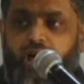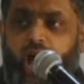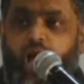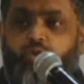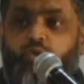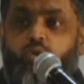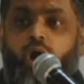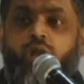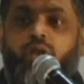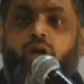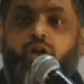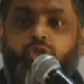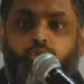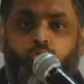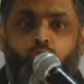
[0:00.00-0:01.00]
and who
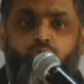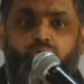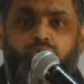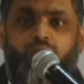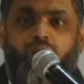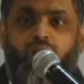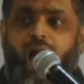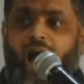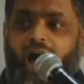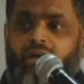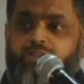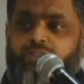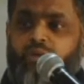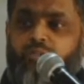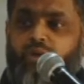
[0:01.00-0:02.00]
Allah chose,
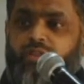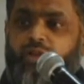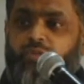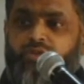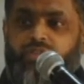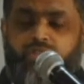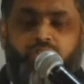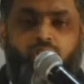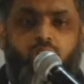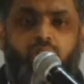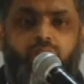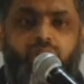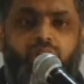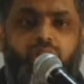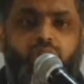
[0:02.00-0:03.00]
as the brother was
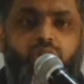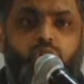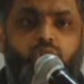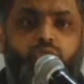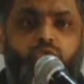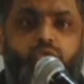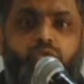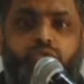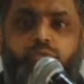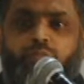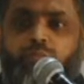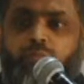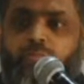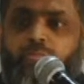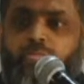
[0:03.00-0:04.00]
describing, to
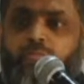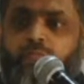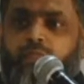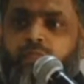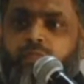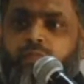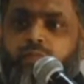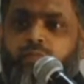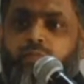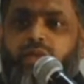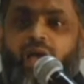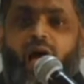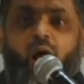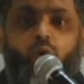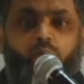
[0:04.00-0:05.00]
be
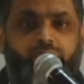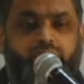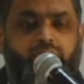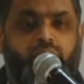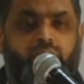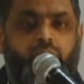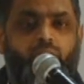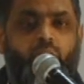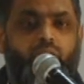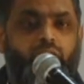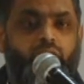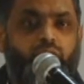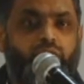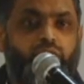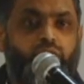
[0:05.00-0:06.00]
helped by
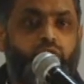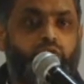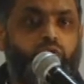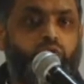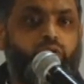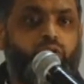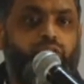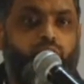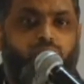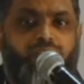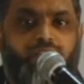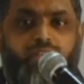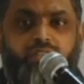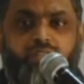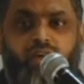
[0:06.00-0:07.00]
those who stood on the
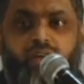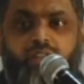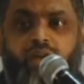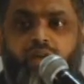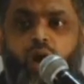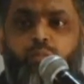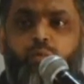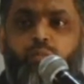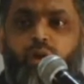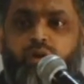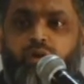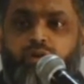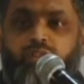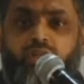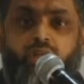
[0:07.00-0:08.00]
right-hand side, like Abu
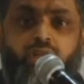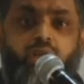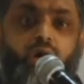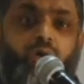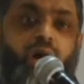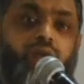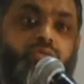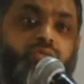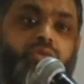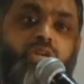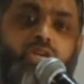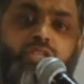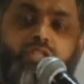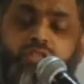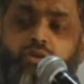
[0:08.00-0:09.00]
Bakr radiallahu anhu
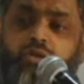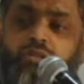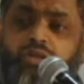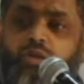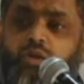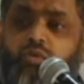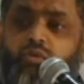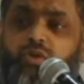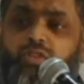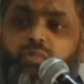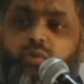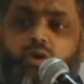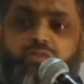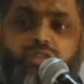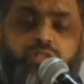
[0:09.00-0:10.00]
stood with the
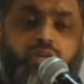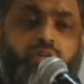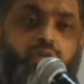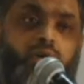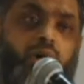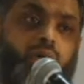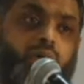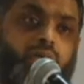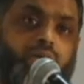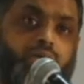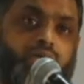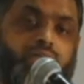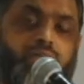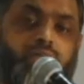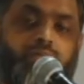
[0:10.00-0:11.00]
Prophet sallallahu alayhi wa
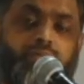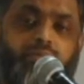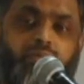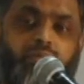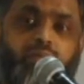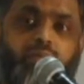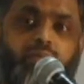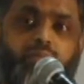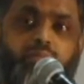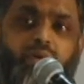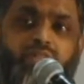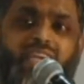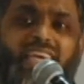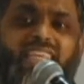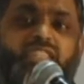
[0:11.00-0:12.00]
sallam. But
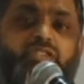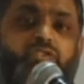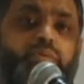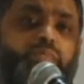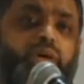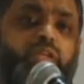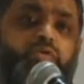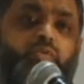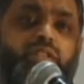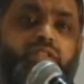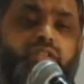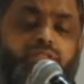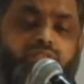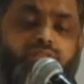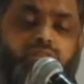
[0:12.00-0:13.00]
history bears
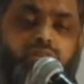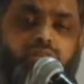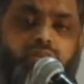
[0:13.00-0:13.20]
witness